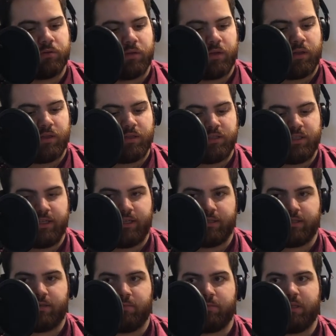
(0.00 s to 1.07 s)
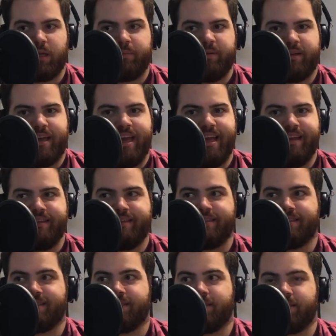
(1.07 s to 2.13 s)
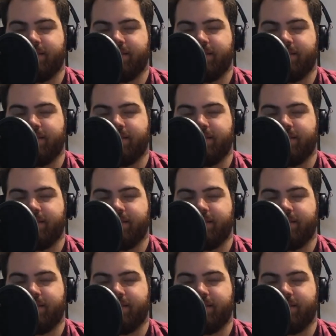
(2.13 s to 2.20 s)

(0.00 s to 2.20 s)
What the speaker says: I think she has some type of case.